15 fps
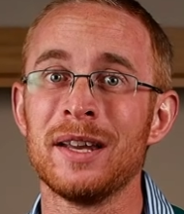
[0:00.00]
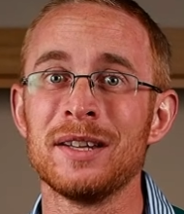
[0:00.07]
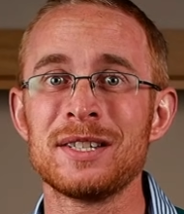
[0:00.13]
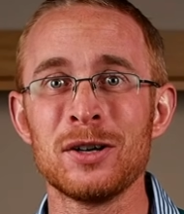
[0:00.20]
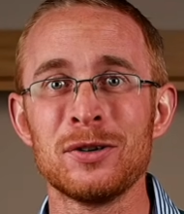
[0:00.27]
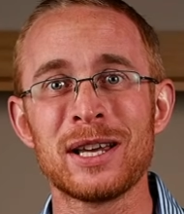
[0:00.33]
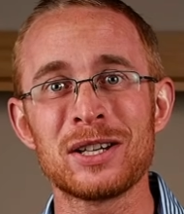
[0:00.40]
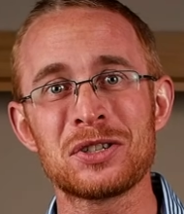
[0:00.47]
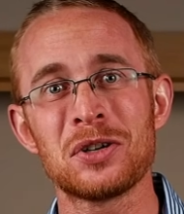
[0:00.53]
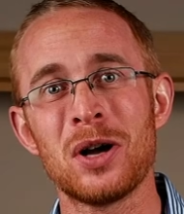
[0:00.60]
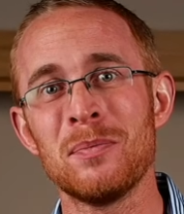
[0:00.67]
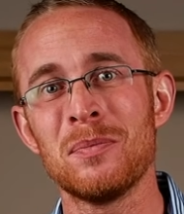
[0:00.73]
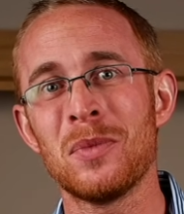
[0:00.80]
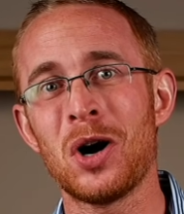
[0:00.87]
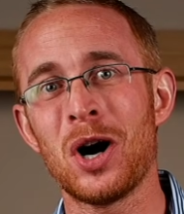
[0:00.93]
And until next
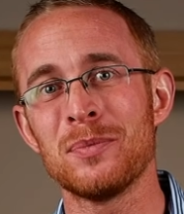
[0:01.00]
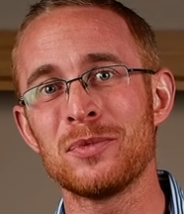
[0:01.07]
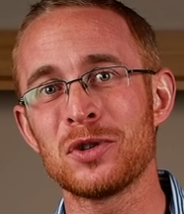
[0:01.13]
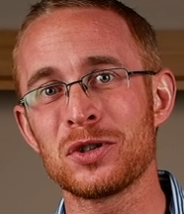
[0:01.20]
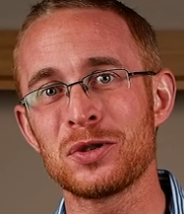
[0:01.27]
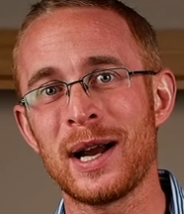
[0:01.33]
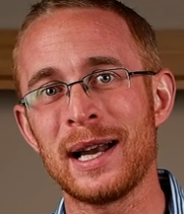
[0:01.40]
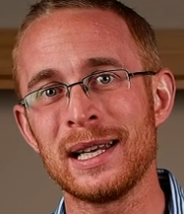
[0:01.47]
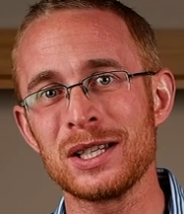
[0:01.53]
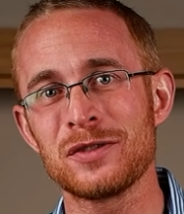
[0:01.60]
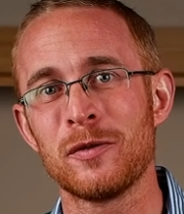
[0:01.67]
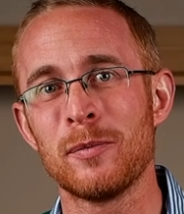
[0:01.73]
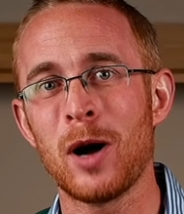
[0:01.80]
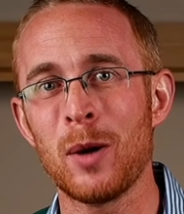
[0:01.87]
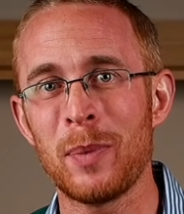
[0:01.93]
time, I'm Dr.
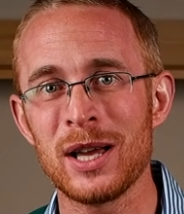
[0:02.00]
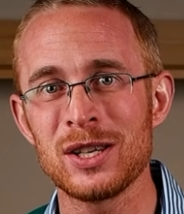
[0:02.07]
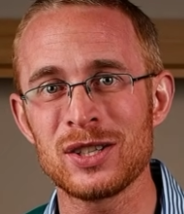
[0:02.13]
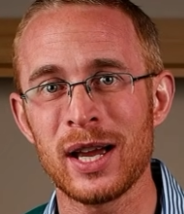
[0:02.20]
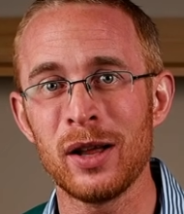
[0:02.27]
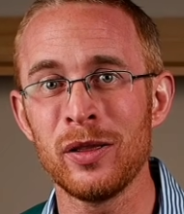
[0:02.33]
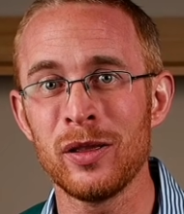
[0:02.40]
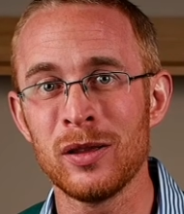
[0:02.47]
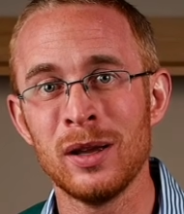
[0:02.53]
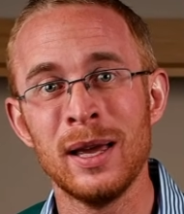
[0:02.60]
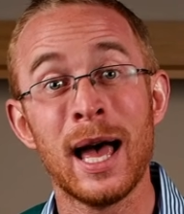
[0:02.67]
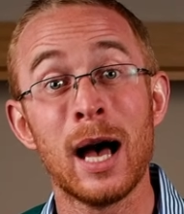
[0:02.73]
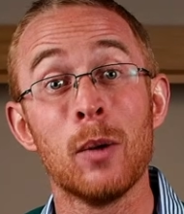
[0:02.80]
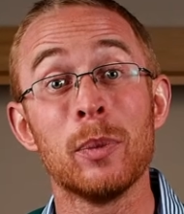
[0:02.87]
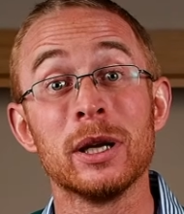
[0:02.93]
Alex from Our Pets Health,
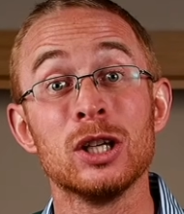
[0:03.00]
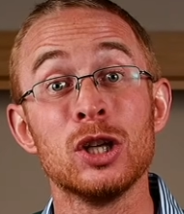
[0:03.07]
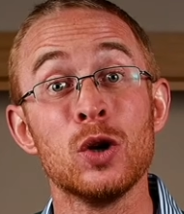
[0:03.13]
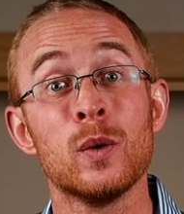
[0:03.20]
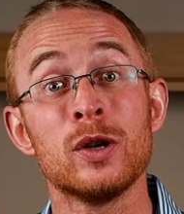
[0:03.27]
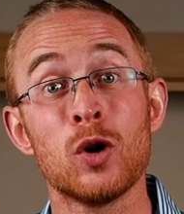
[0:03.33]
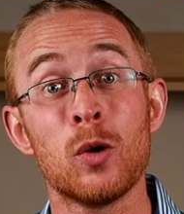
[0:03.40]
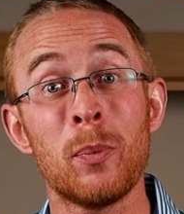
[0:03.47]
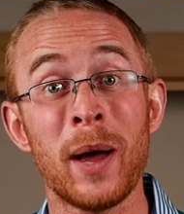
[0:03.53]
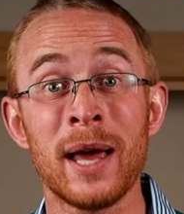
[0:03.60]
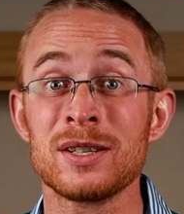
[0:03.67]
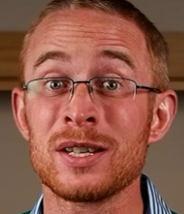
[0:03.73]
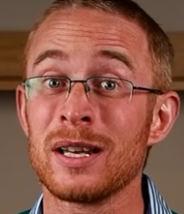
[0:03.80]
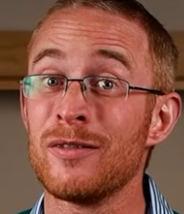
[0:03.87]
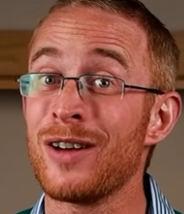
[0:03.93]
helping you and your
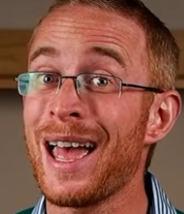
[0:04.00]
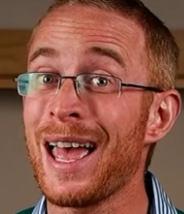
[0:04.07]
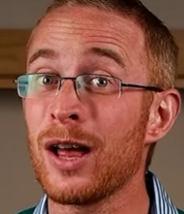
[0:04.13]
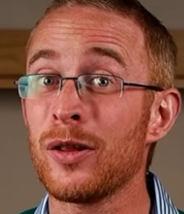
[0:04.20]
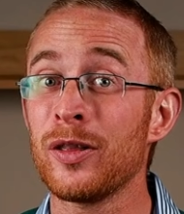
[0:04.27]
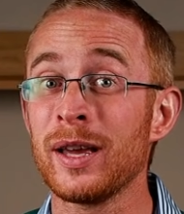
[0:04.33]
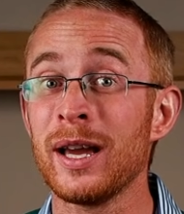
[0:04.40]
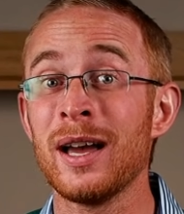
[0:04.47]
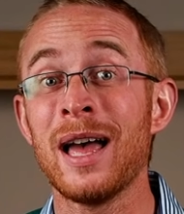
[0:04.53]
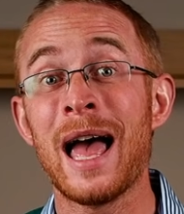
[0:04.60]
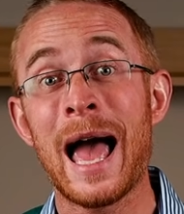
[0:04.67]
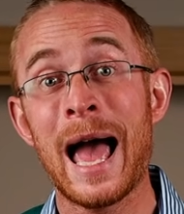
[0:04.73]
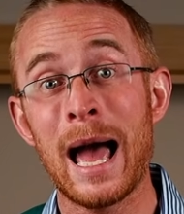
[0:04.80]
pet to live a healthier,